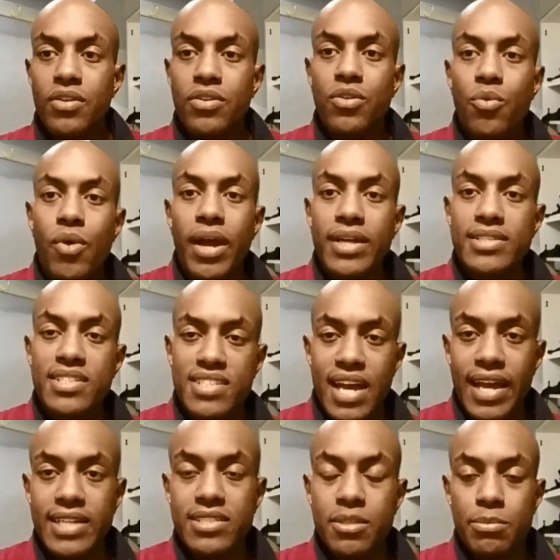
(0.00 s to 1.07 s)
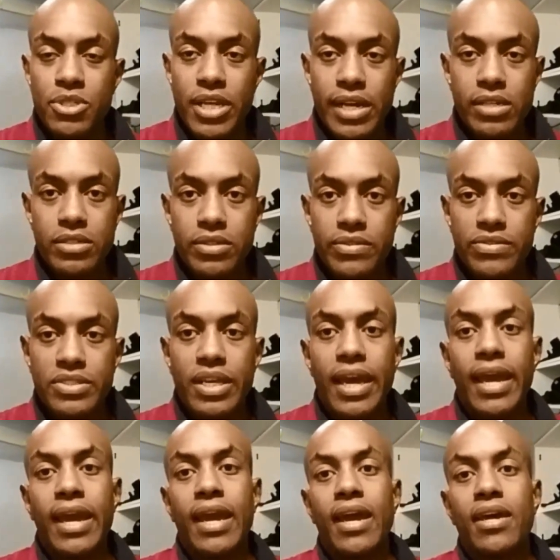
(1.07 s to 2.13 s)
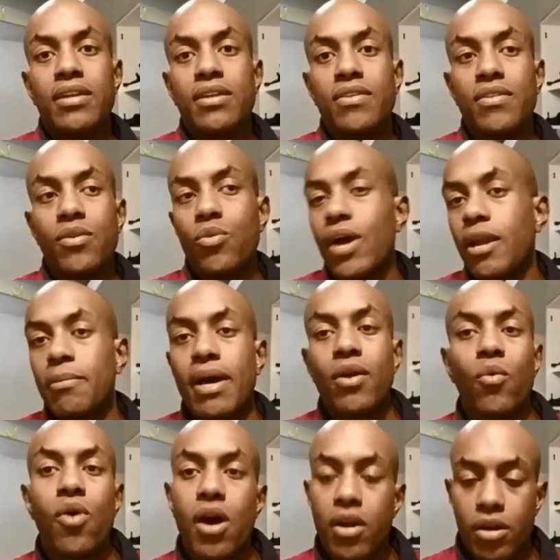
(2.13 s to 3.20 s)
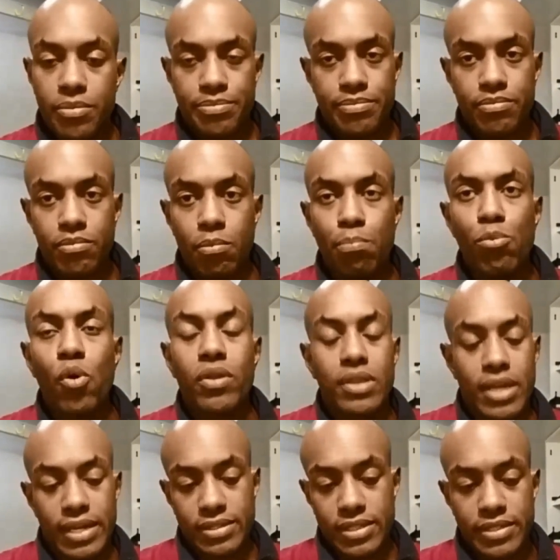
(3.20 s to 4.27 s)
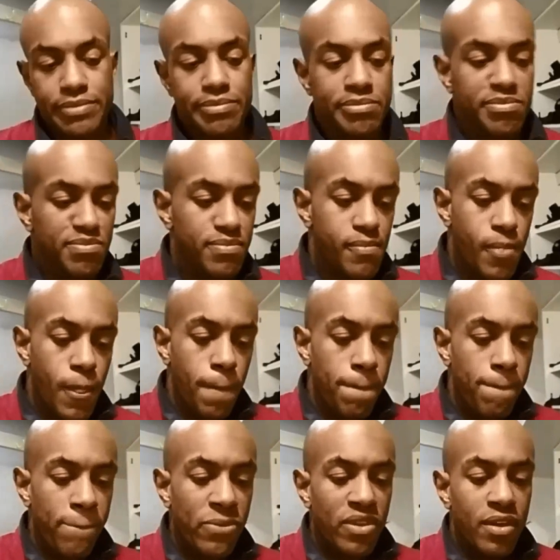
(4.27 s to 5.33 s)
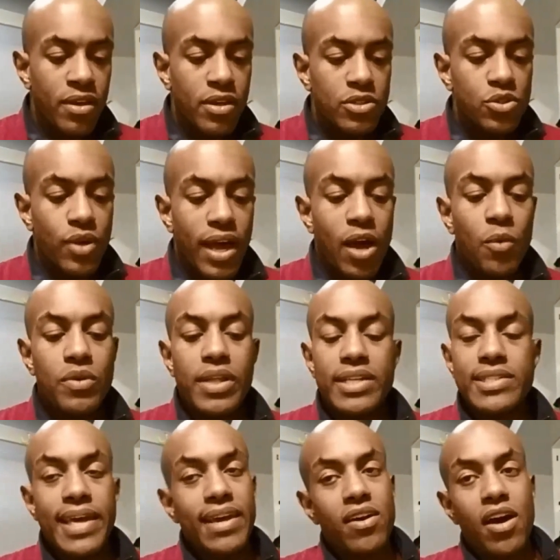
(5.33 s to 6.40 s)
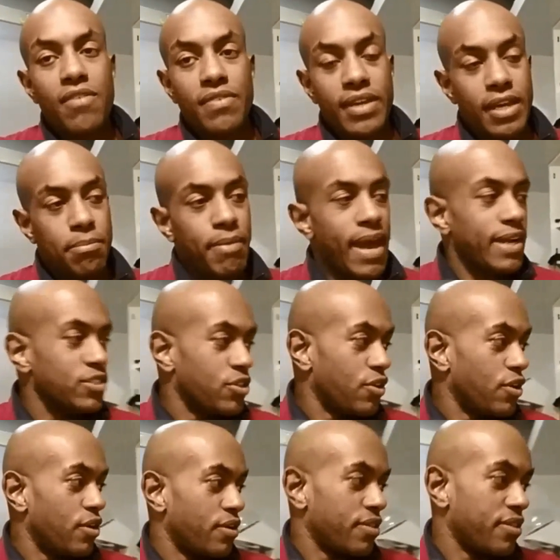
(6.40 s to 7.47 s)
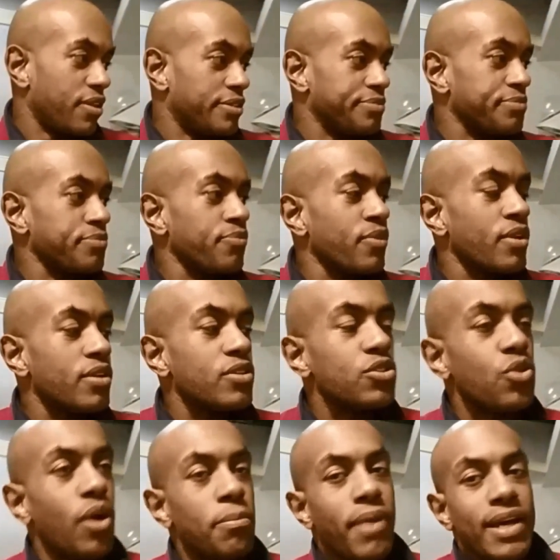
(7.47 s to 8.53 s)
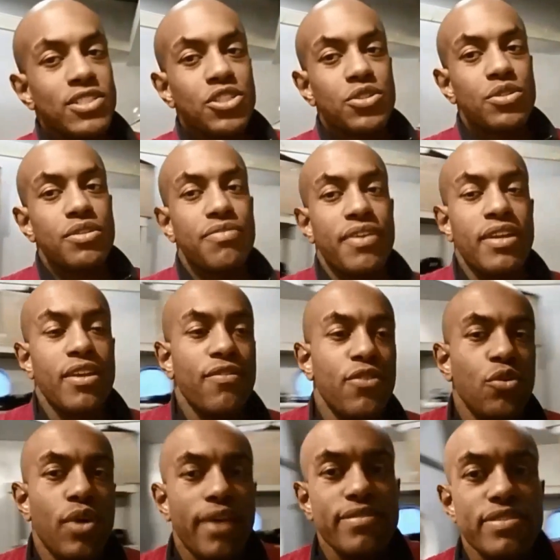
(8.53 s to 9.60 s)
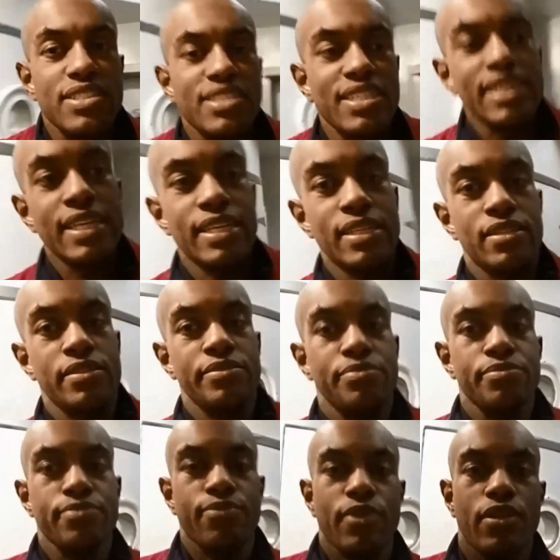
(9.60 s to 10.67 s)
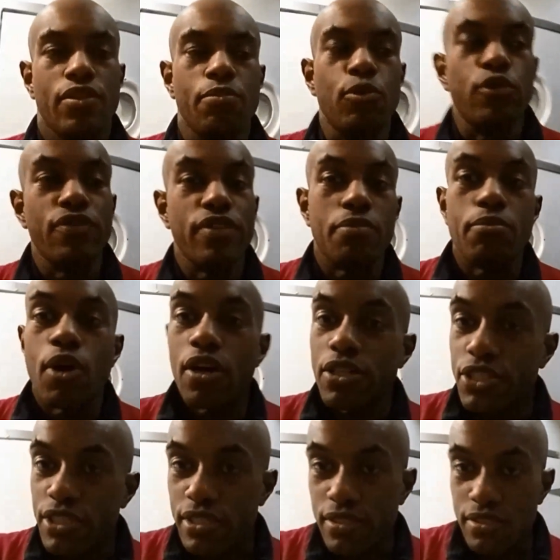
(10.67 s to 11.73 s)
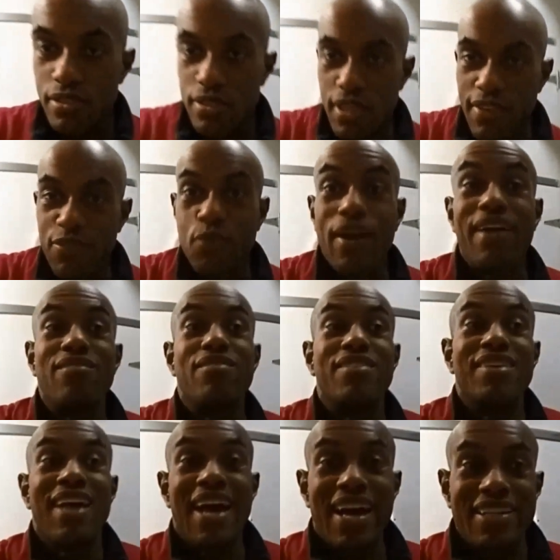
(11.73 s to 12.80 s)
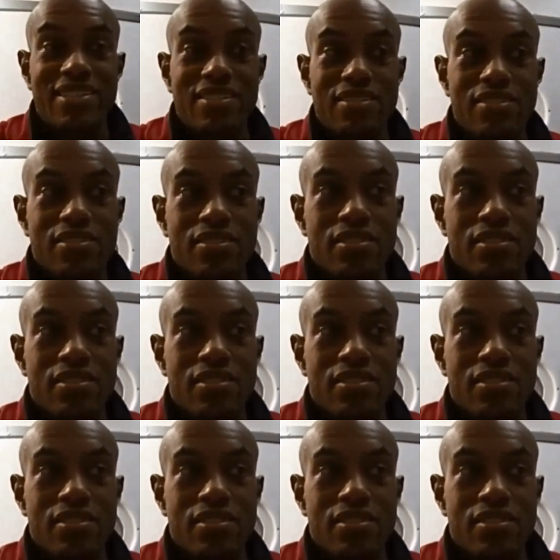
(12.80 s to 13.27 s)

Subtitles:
the right science objectives, and the right amount of water, more than likely. So how will they take off and get back to Earth? So I'm not sure if any of you have seen the movie The Martian. If you have not,